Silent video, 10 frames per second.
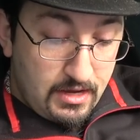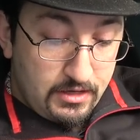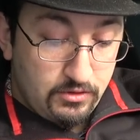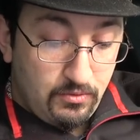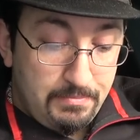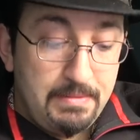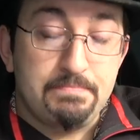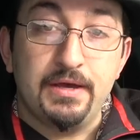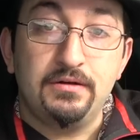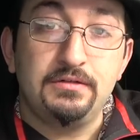You will be
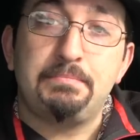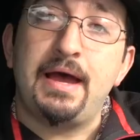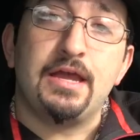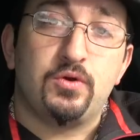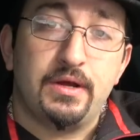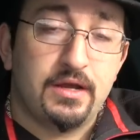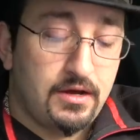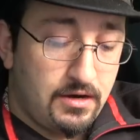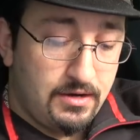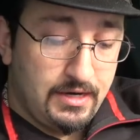billed by a credit
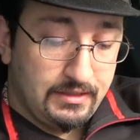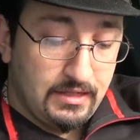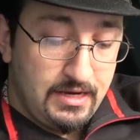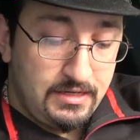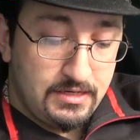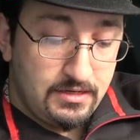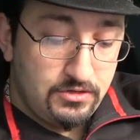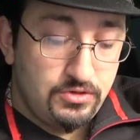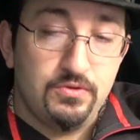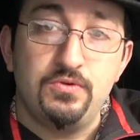card linked
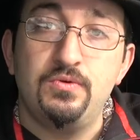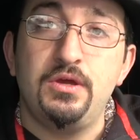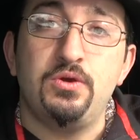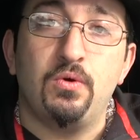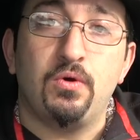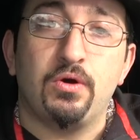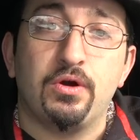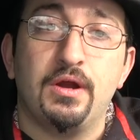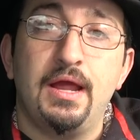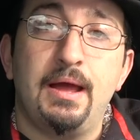to
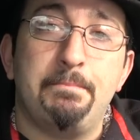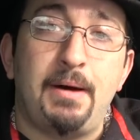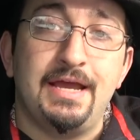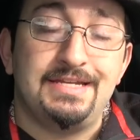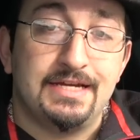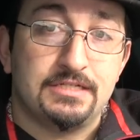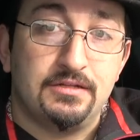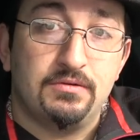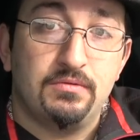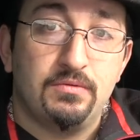your My
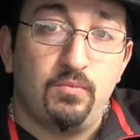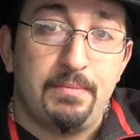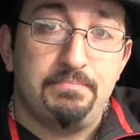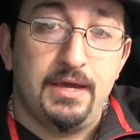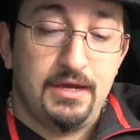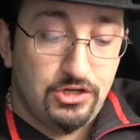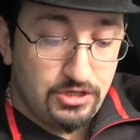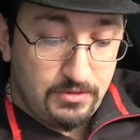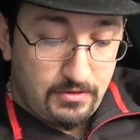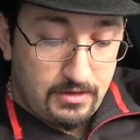Tesla
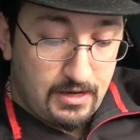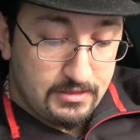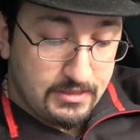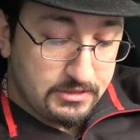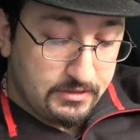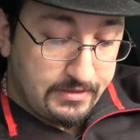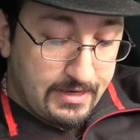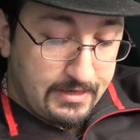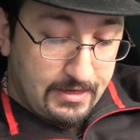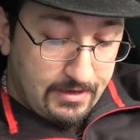webpage on tesla
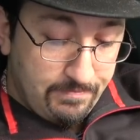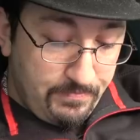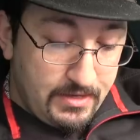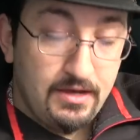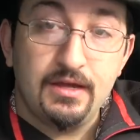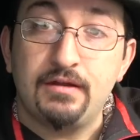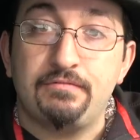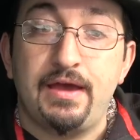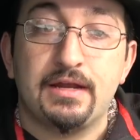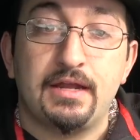dot com. In
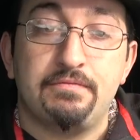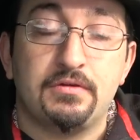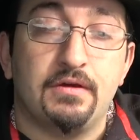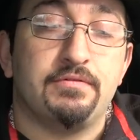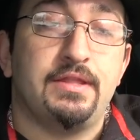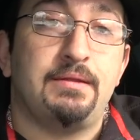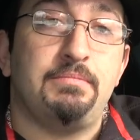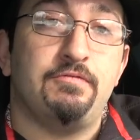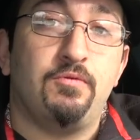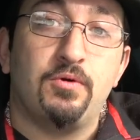fact, I've covered that
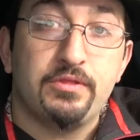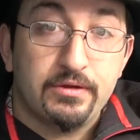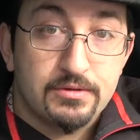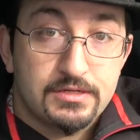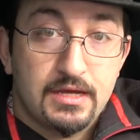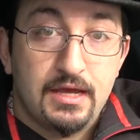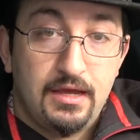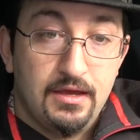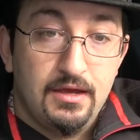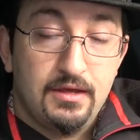before. There is
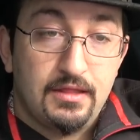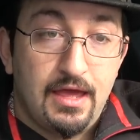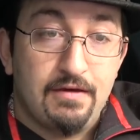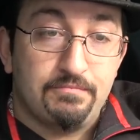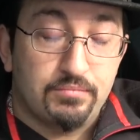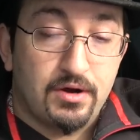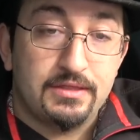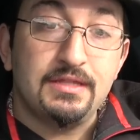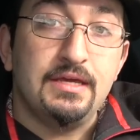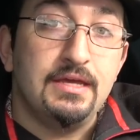a, they have
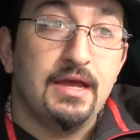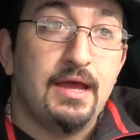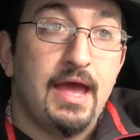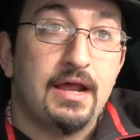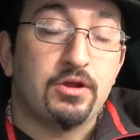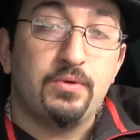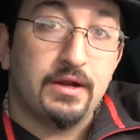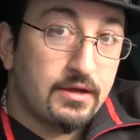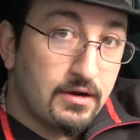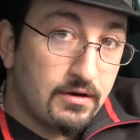brought the add a
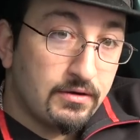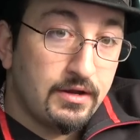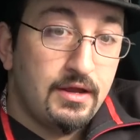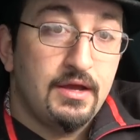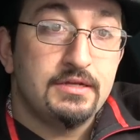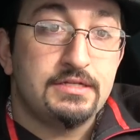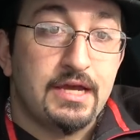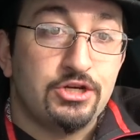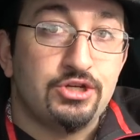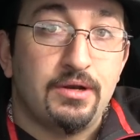credit card
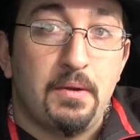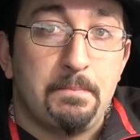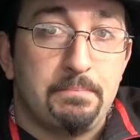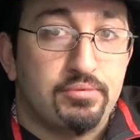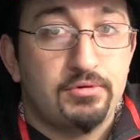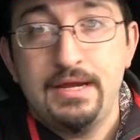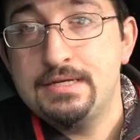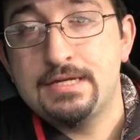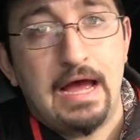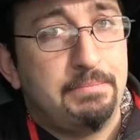section
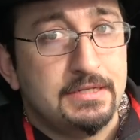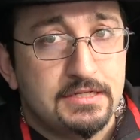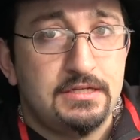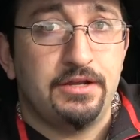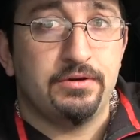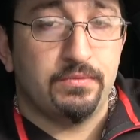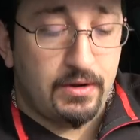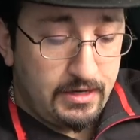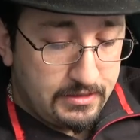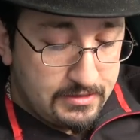right top and center,
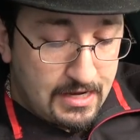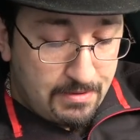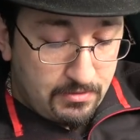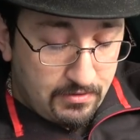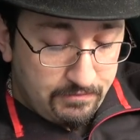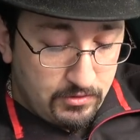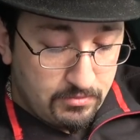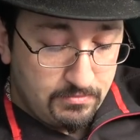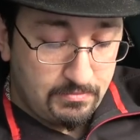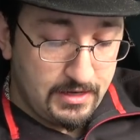right at the top of
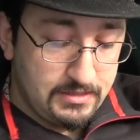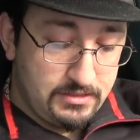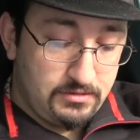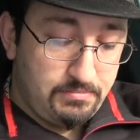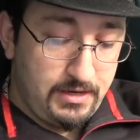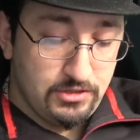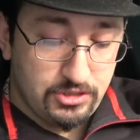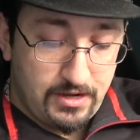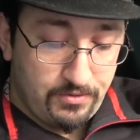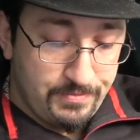your My Tesla page
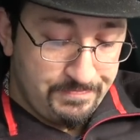now.